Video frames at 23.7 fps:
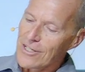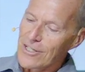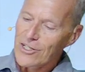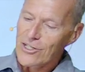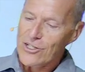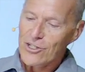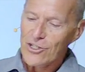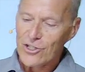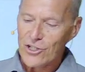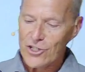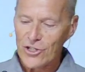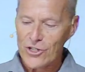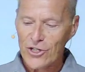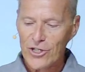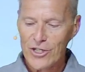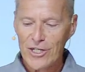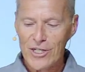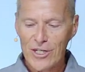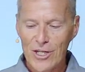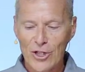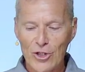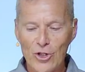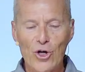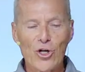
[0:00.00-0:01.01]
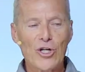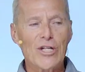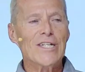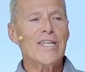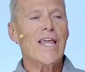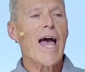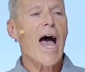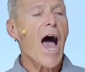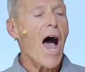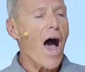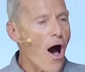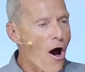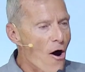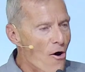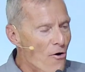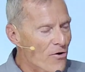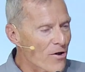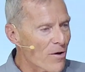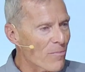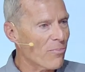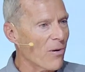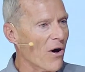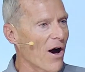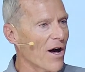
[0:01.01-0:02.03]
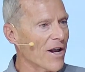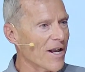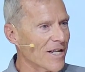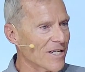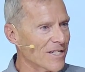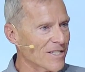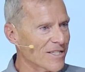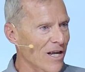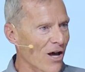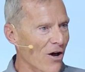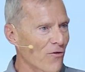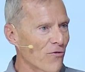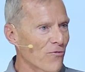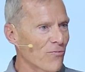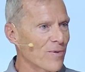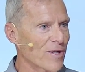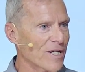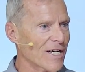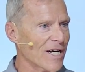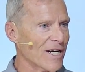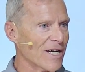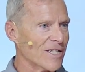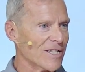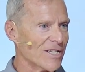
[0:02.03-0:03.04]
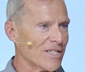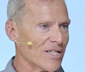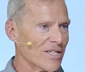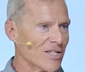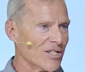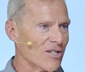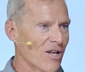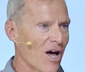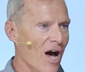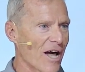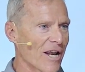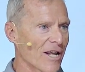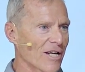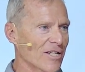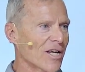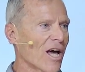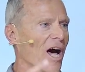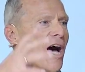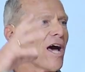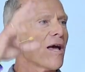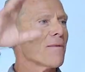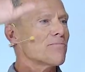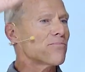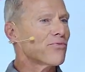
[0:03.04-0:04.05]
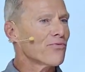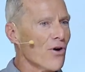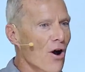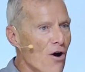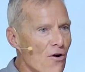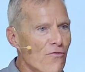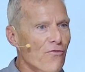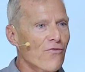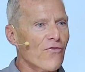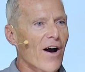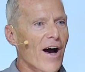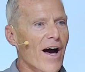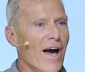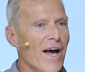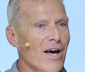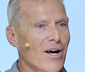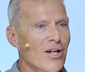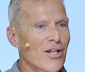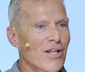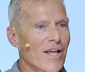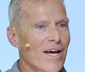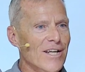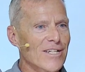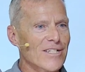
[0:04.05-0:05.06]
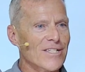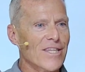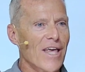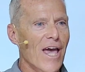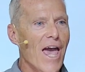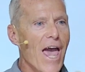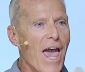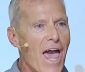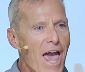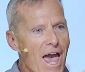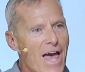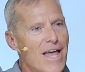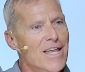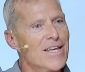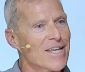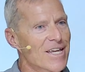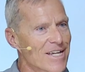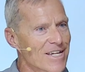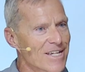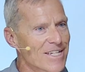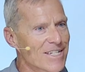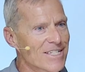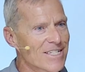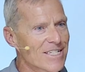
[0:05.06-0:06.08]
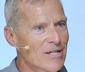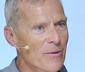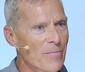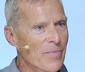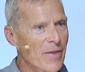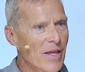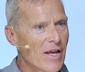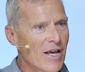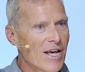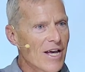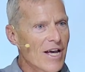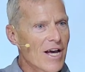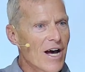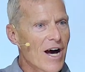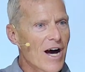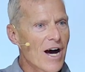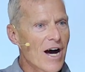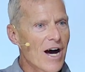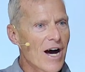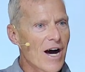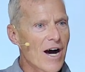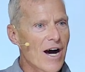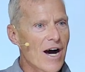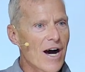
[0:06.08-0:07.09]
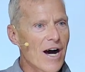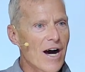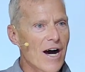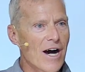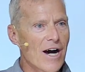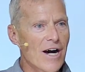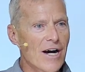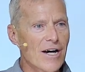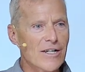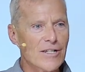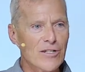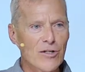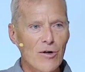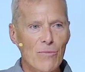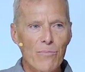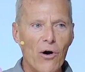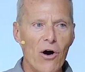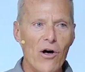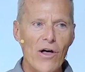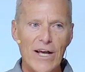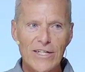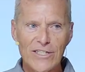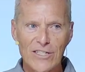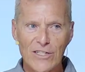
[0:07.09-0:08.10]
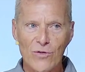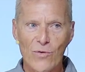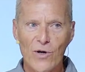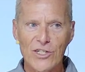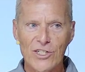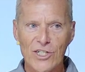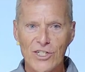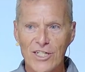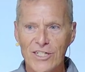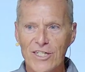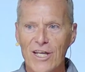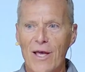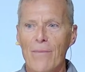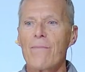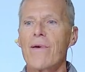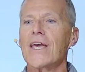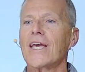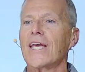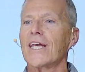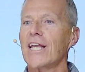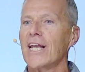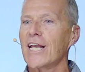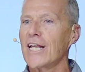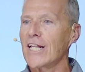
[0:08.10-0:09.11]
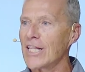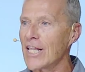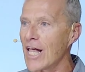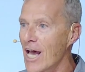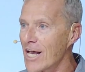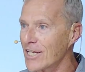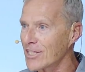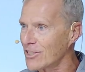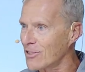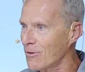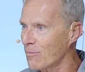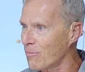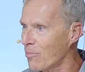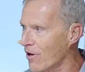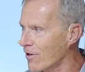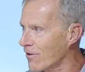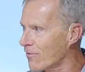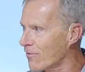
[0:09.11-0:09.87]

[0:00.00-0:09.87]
should look down upon itself because it's not as high profile as the hand is, uh, you know, Paul asks the question, does that make it any less a part of the